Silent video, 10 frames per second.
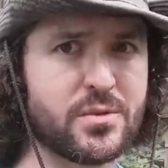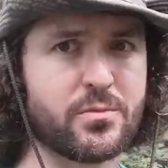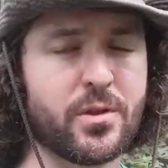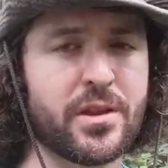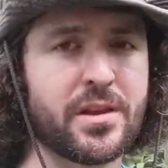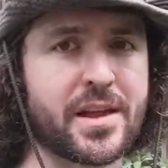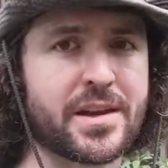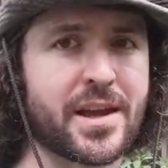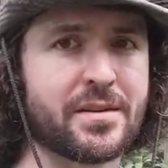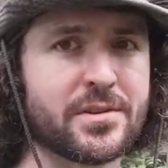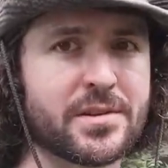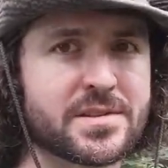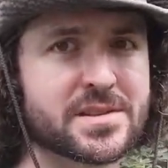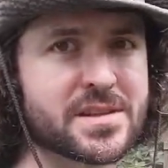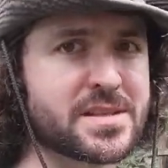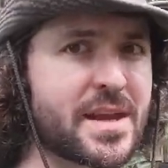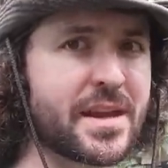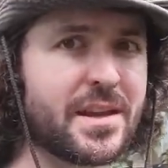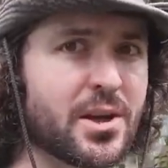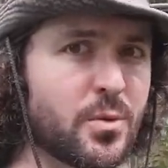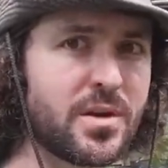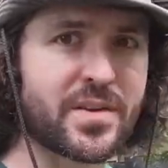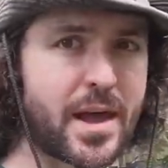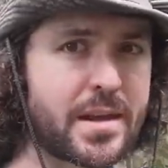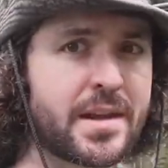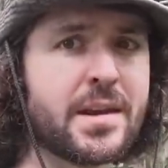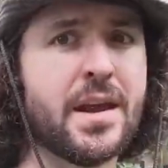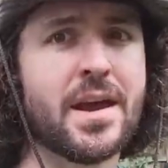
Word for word: Really glad to have it. This is the second year we've had it.